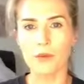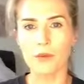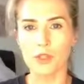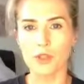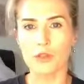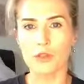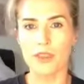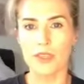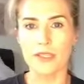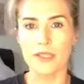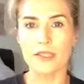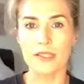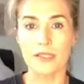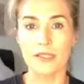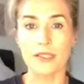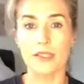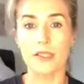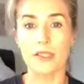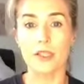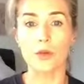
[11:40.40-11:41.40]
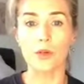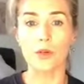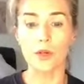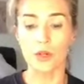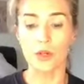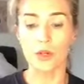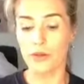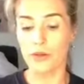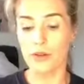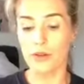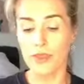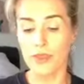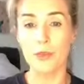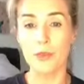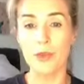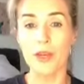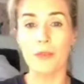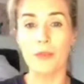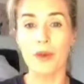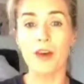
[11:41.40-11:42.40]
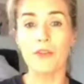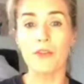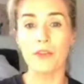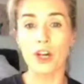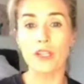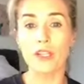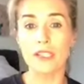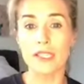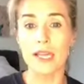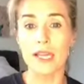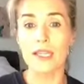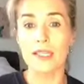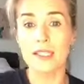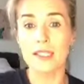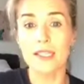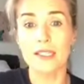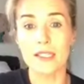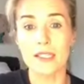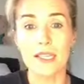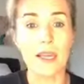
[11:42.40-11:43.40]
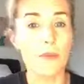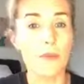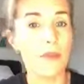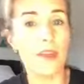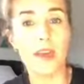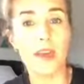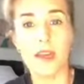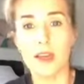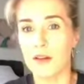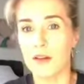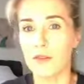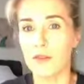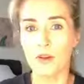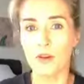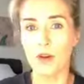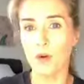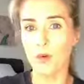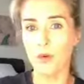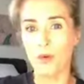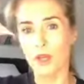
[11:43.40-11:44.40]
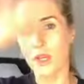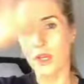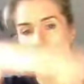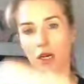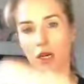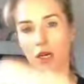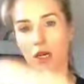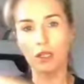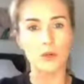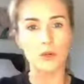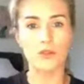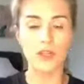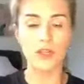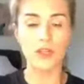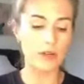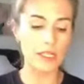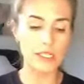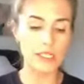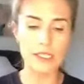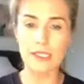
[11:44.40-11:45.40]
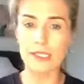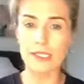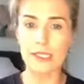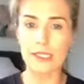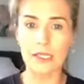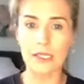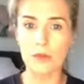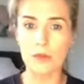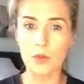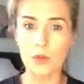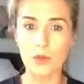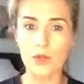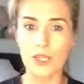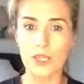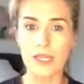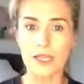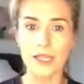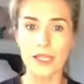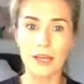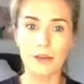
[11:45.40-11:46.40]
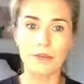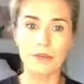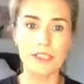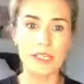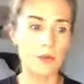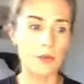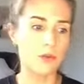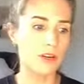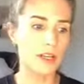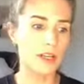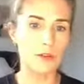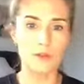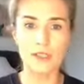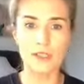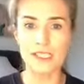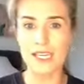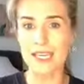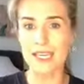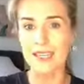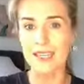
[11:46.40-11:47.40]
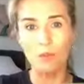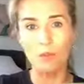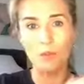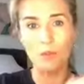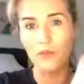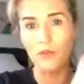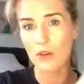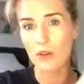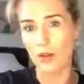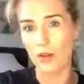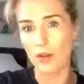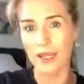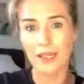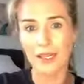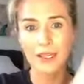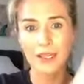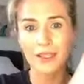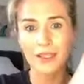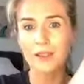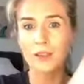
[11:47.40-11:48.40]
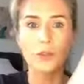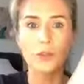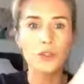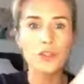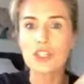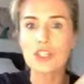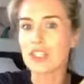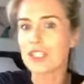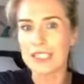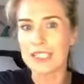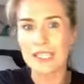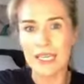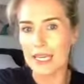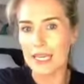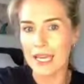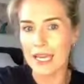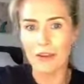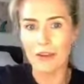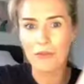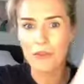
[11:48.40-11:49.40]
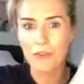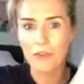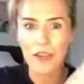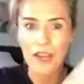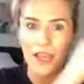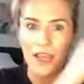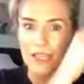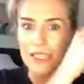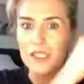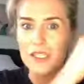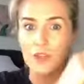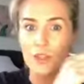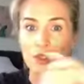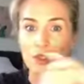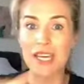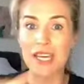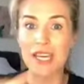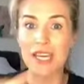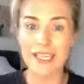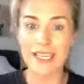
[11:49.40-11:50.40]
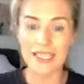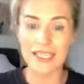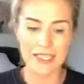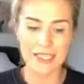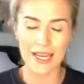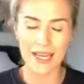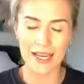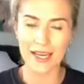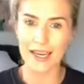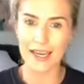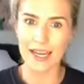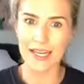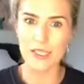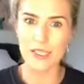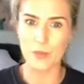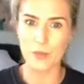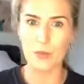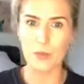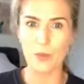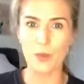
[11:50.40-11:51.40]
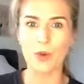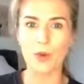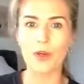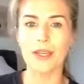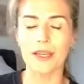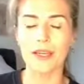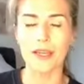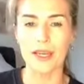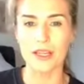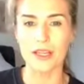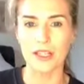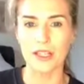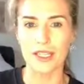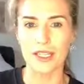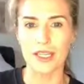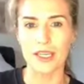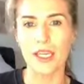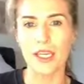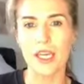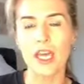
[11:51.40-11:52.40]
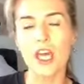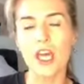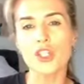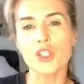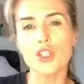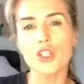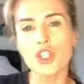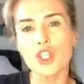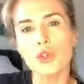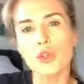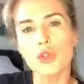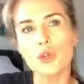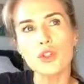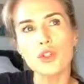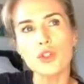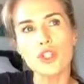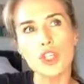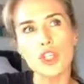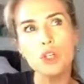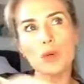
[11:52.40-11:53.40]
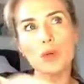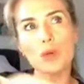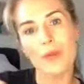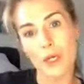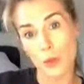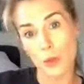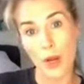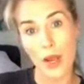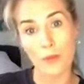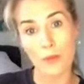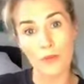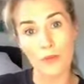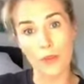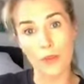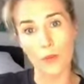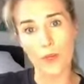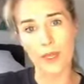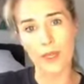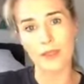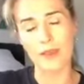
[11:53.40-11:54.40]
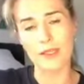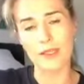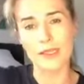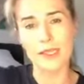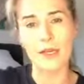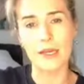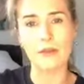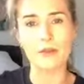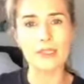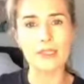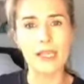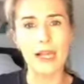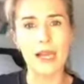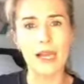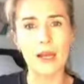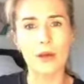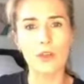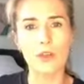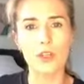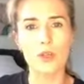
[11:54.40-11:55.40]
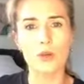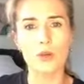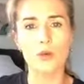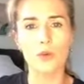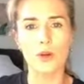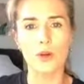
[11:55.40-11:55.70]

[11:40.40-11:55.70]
during this is the slow cooker, and that's been a bit of a godsend. The same thing, I've thrown a load of ingredients in the morning, left it, we've had it for tea, and then we've got like lunch and tea again for the next few days, and that has been brilliant actually. So do you meal prep for the week then, Sarah? Is that how you